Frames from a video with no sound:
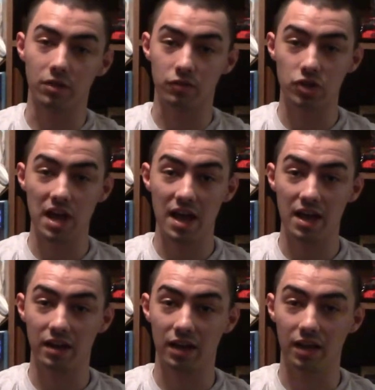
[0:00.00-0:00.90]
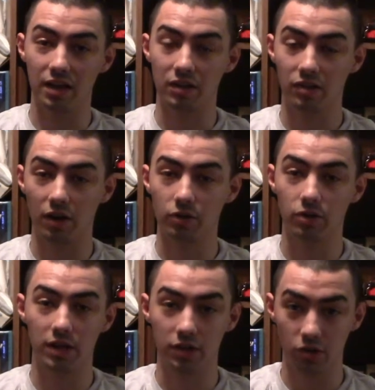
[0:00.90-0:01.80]
of Shed and Scabbard
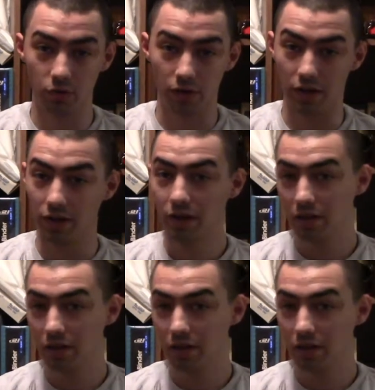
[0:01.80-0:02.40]
Gladiatoria.